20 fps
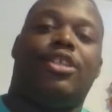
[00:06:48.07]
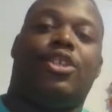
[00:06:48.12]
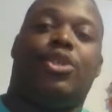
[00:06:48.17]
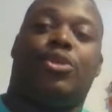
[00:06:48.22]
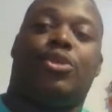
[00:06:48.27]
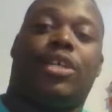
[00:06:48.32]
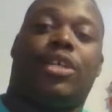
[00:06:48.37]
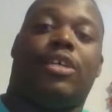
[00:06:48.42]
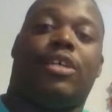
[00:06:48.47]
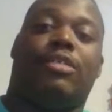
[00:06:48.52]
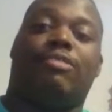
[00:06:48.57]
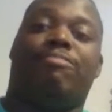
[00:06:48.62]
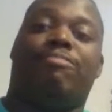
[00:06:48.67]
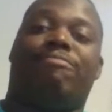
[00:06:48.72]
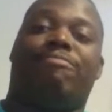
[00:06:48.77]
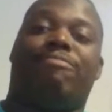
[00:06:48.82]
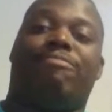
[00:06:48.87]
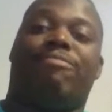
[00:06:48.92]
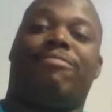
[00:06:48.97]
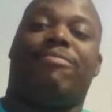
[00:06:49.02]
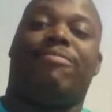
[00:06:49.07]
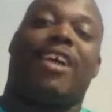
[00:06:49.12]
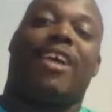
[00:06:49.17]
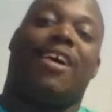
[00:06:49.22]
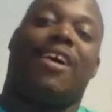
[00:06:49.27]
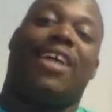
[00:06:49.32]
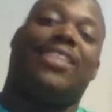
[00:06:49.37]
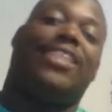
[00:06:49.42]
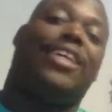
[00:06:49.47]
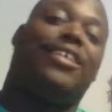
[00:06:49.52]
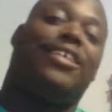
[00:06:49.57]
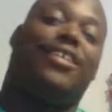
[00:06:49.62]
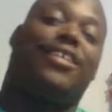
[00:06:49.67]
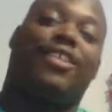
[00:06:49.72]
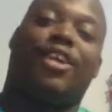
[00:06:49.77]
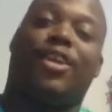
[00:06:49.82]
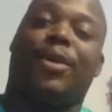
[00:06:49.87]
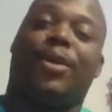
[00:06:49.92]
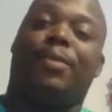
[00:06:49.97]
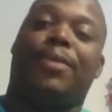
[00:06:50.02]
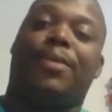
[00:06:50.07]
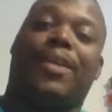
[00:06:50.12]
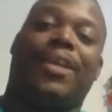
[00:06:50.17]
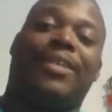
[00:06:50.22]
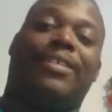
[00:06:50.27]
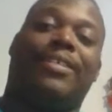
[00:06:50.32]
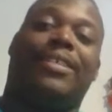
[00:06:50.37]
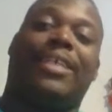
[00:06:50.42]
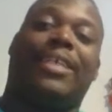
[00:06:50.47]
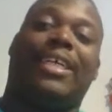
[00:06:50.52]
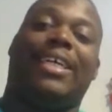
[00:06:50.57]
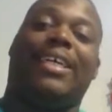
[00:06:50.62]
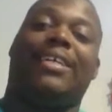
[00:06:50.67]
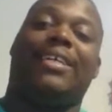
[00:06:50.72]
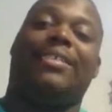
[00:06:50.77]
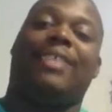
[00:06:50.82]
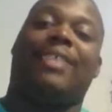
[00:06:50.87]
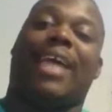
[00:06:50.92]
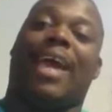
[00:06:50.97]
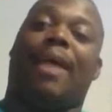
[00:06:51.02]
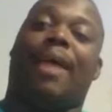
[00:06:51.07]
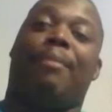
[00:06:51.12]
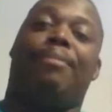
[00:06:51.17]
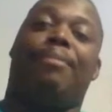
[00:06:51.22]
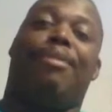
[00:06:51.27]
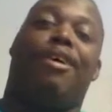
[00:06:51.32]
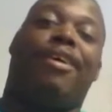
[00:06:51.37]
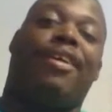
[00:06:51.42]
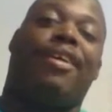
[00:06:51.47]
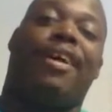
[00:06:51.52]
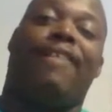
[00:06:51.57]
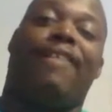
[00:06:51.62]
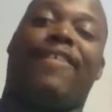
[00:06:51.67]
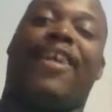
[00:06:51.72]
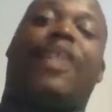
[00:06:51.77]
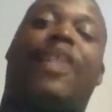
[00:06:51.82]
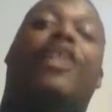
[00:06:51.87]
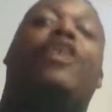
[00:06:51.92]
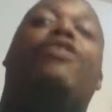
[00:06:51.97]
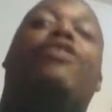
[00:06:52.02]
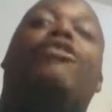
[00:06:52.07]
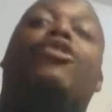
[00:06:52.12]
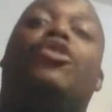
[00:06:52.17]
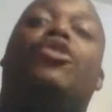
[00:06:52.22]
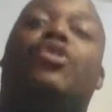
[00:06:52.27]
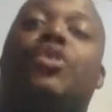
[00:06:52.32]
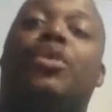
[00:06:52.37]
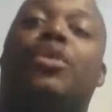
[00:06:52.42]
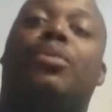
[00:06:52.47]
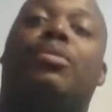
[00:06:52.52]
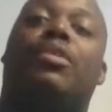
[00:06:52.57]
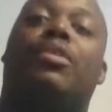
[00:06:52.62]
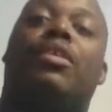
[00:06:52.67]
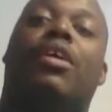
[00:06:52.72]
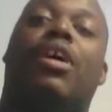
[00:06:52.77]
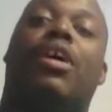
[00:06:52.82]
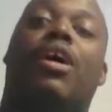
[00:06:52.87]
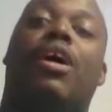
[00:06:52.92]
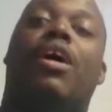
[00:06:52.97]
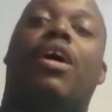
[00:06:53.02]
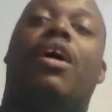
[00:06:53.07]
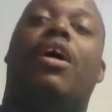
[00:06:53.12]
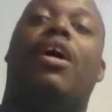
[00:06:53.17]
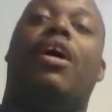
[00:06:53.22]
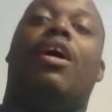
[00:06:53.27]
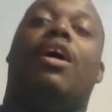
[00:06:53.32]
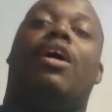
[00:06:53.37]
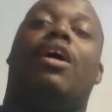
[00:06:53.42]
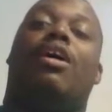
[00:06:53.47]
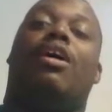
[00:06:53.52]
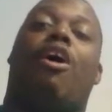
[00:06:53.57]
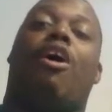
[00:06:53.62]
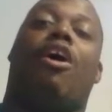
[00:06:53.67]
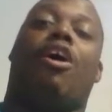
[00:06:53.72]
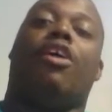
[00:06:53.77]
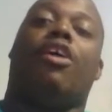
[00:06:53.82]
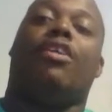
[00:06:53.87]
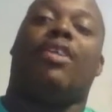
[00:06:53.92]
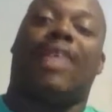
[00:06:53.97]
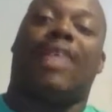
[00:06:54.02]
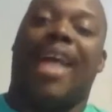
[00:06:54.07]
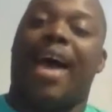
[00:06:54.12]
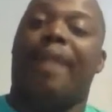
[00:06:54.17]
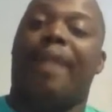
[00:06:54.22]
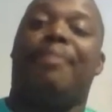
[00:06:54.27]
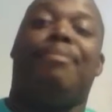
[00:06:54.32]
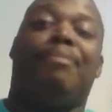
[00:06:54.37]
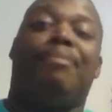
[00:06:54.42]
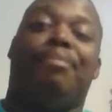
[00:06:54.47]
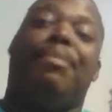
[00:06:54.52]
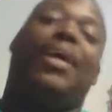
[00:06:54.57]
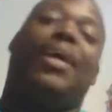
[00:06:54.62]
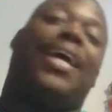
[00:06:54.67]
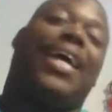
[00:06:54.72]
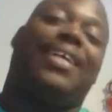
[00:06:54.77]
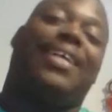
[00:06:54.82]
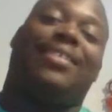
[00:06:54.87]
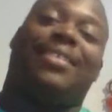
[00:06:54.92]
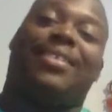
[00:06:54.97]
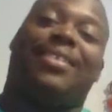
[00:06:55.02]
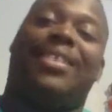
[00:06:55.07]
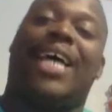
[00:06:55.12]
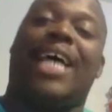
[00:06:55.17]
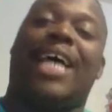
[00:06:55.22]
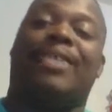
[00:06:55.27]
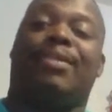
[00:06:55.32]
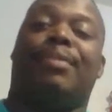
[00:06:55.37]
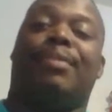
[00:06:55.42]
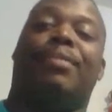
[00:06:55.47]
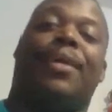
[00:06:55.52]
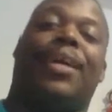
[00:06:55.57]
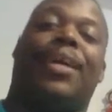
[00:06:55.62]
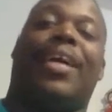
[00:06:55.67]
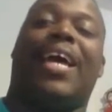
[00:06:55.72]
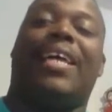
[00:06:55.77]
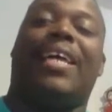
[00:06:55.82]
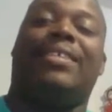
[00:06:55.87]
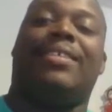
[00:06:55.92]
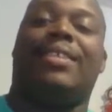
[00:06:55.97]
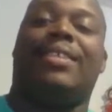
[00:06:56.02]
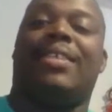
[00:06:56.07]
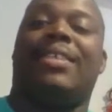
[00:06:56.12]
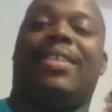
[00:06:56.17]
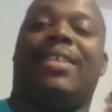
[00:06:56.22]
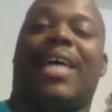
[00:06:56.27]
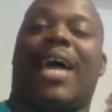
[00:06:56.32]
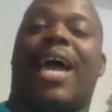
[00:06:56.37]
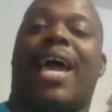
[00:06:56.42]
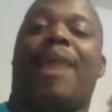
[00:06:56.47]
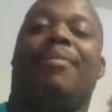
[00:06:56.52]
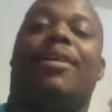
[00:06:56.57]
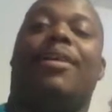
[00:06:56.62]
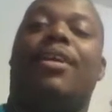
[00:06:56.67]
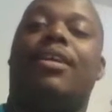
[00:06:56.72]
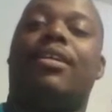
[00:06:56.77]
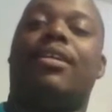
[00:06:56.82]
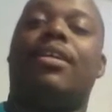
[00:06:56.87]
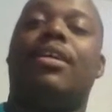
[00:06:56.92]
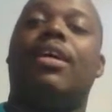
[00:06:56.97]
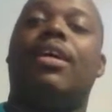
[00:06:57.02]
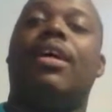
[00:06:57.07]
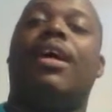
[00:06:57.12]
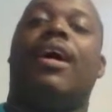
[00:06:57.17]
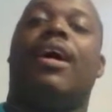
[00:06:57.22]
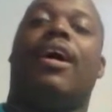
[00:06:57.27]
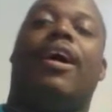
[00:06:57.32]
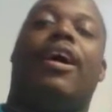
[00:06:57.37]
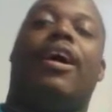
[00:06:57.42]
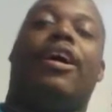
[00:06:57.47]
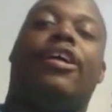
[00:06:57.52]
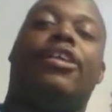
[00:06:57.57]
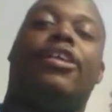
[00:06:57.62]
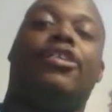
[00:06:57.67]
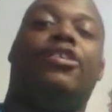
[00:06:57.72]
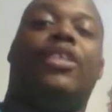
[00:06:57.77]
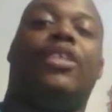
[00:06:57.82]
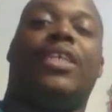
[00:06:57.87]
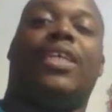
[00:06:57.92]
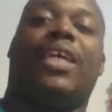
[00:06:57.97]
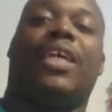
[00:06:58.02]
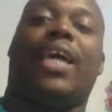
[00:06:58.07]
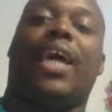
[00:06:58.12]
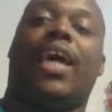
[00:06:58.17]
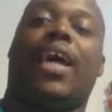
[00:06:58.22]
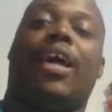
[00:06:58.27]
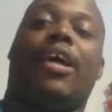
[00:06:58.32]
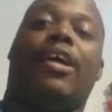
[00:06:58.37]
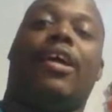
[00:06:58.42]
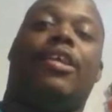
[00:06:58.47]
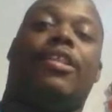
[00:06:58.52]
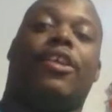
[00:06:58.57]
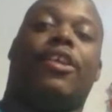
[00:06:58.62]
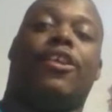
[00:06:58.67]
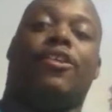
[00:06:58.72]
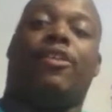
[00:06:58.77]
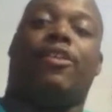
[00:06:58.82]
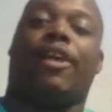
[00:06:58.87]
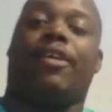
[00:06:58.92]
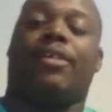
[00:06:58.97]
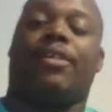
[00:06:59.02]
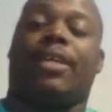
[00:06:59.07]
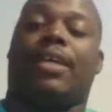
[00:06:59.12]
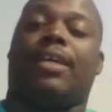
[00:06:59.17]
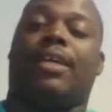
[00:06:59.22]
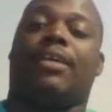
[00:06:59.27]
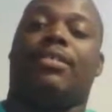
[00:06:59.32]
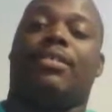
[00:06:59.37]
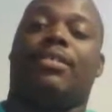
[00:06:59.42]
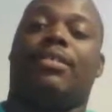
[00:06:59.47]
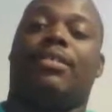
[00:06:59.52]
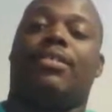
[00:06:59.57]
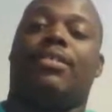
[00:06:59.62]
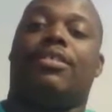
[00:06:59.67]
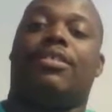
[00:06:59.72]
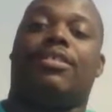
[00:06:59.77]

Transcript: Trill. Now, I said solo because he is a part of a huge group called, not big as in size, but big as in Diana. UGK, the Underground Kings.